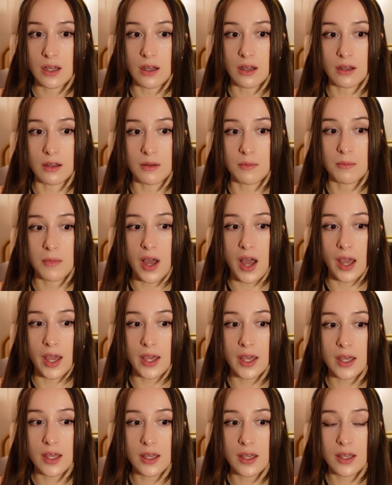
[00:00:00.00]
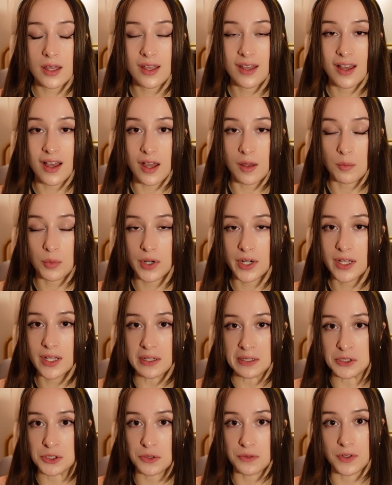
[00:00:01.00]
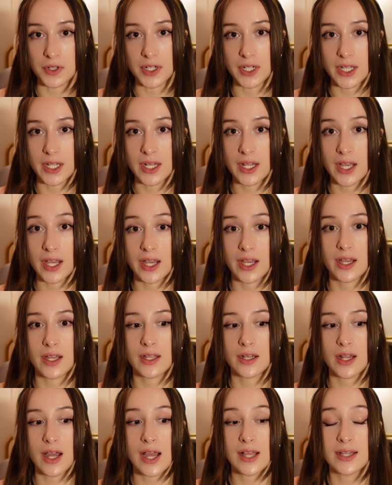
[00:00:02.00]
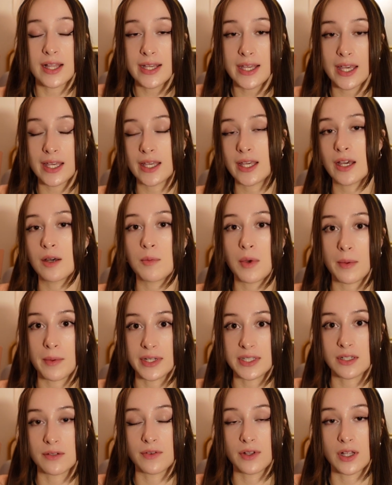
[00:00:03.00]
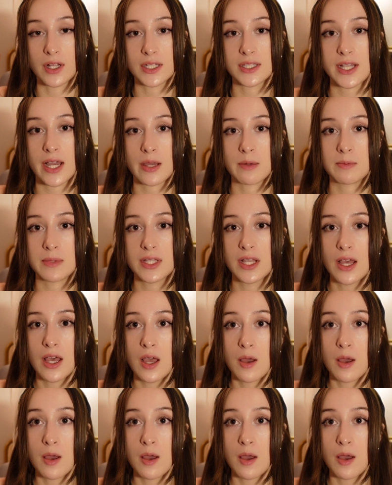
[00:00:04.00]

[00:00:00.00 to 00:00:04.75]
I'm pretty introverted and I like hanging out by myself a lot of times,